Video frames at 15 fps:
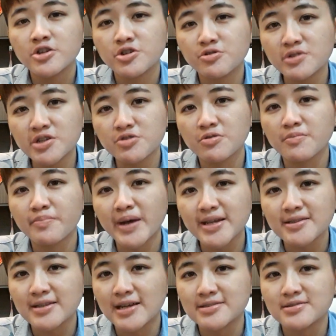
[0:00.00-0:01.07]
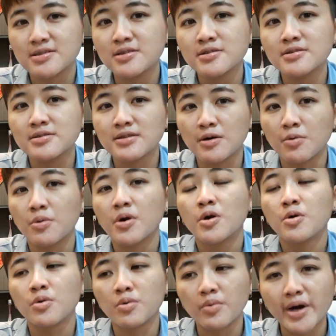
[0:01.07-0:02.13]
you need to backtest it the
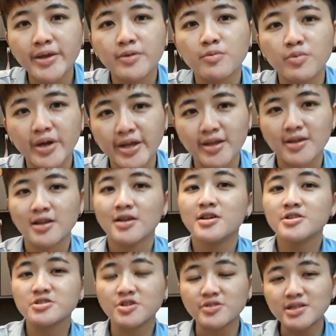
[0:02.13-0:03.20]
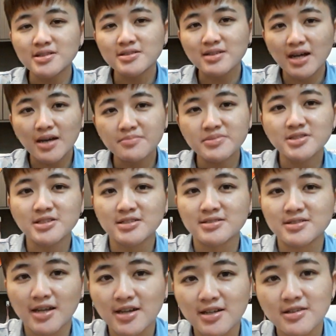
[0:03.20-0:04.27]
right way. So this comes the
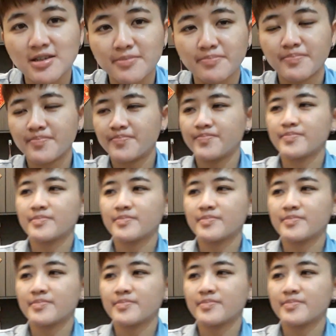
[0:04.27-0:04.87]
second tip,